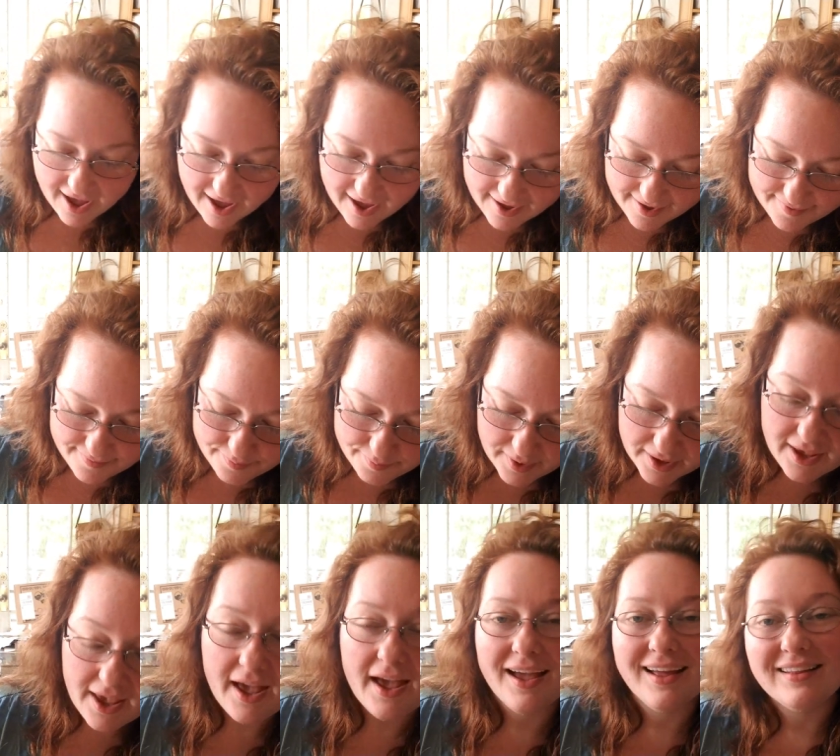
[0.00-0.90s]
Um, but
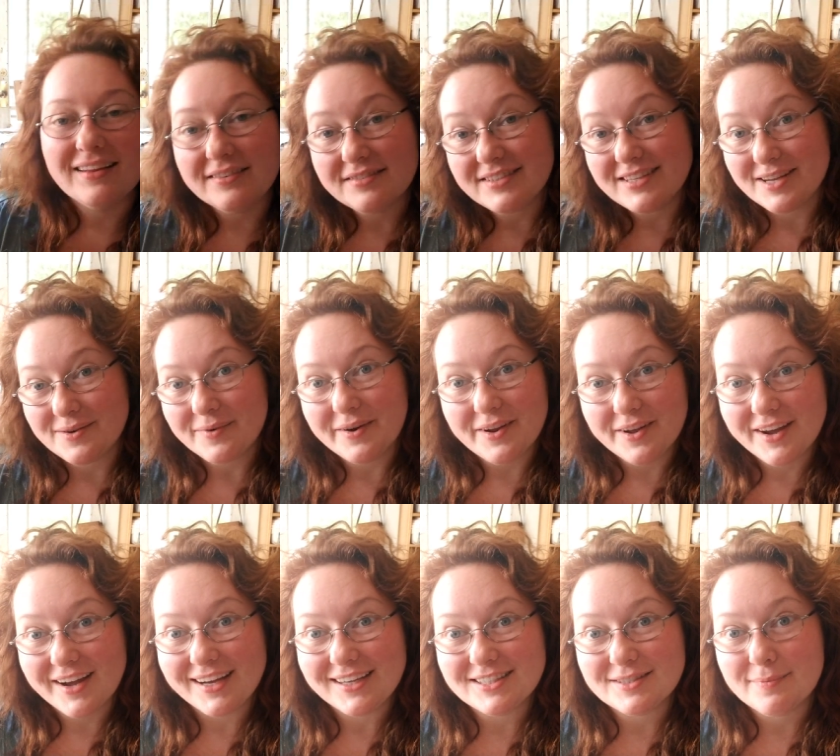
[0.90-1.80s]
yeah, I love seeing what you
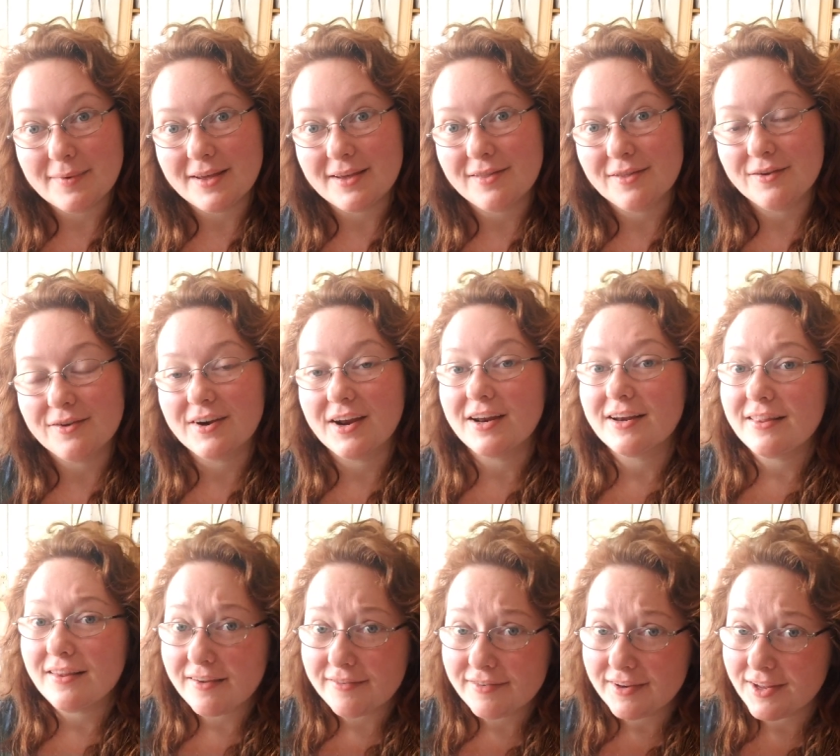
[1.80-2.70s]
guys make though, and I'd
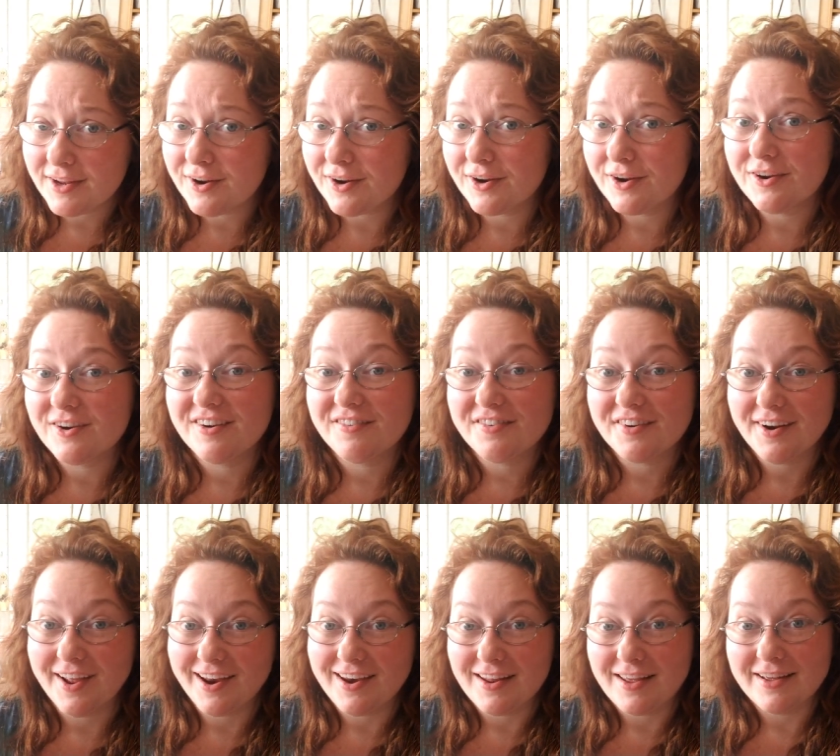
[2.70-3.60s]
love to hear your
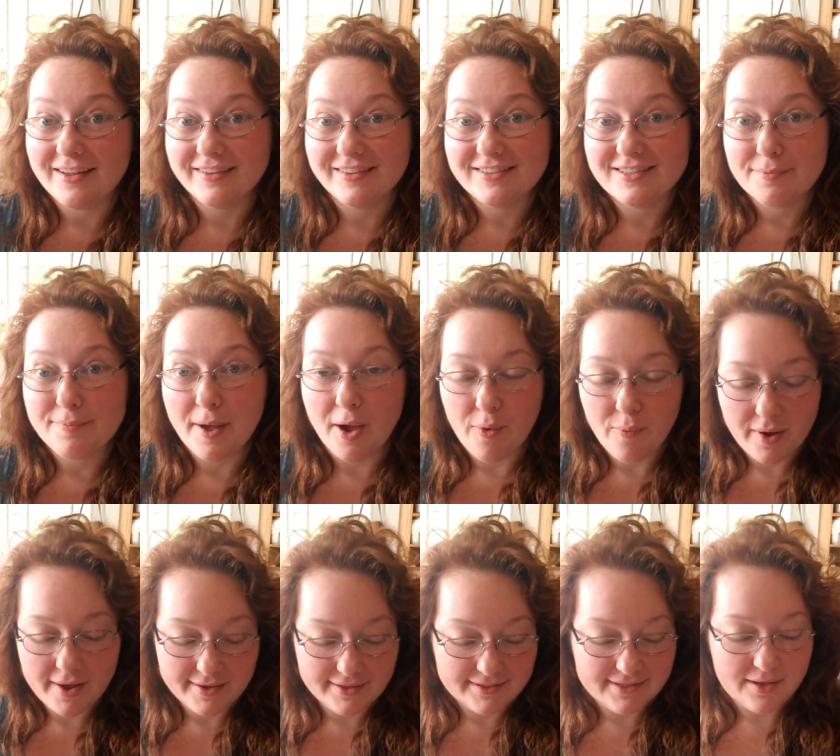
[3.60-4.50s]
different ideas about
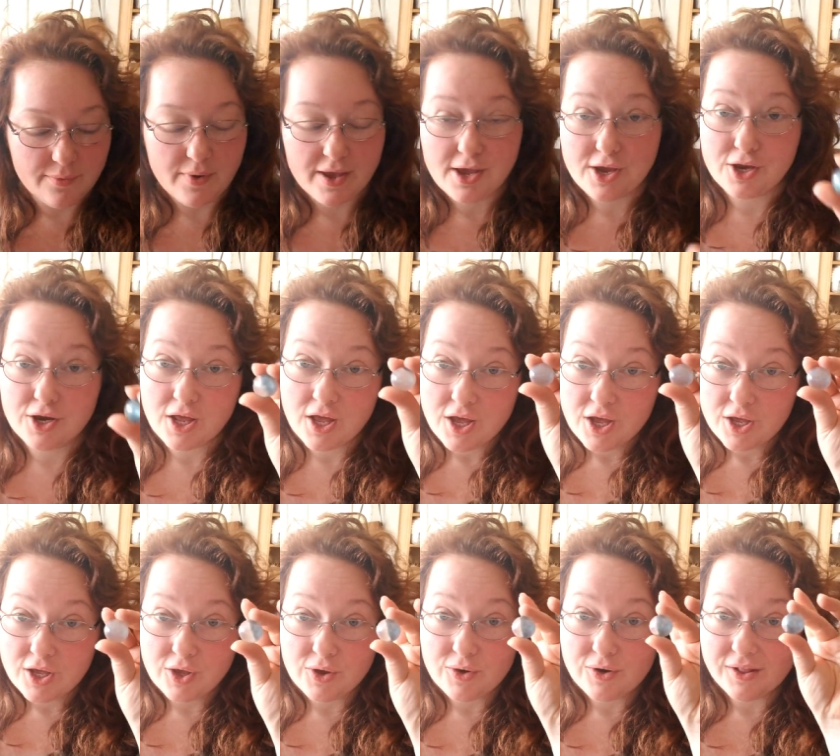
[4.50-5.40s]
ways that we could
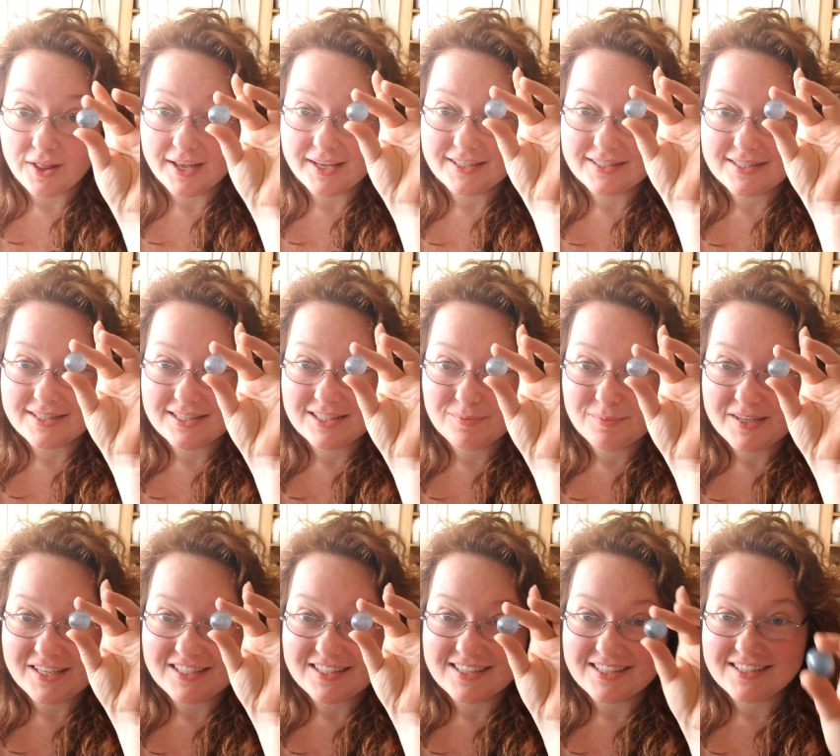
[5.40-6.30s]
utilize these
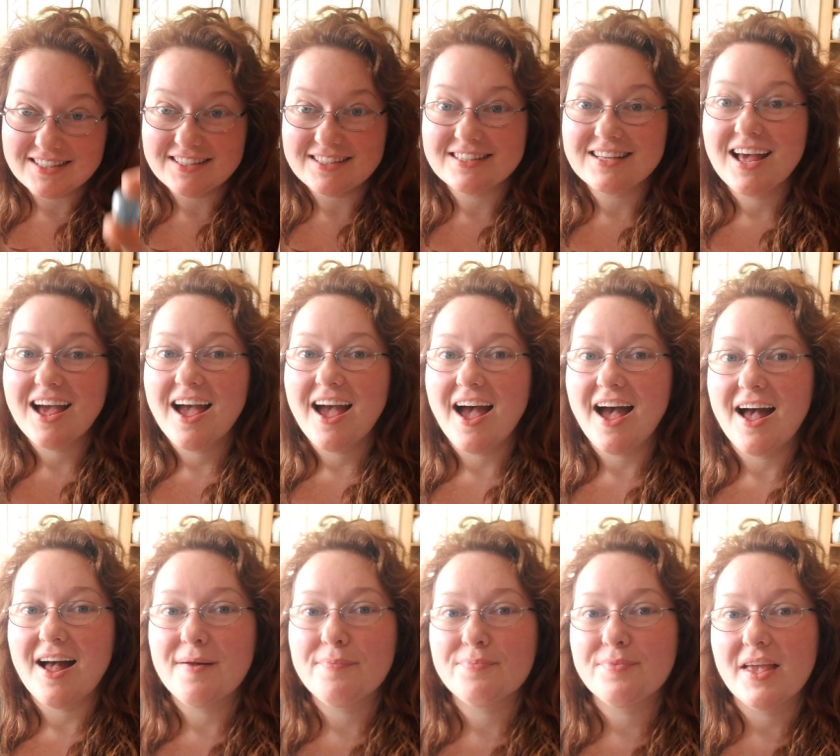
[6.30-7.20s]
pieces
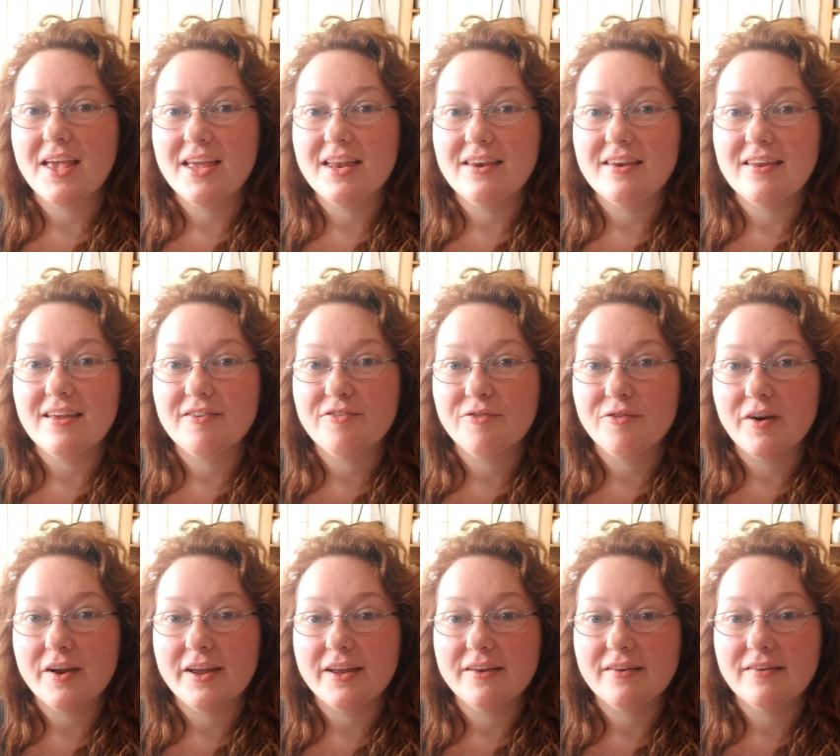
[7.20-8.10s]
um, in
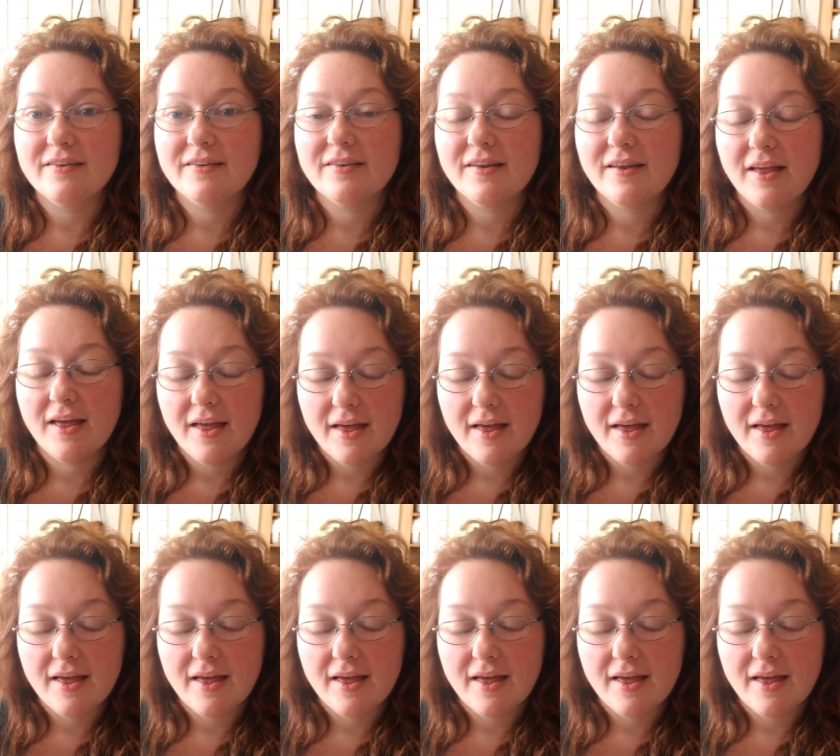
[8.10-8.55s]
different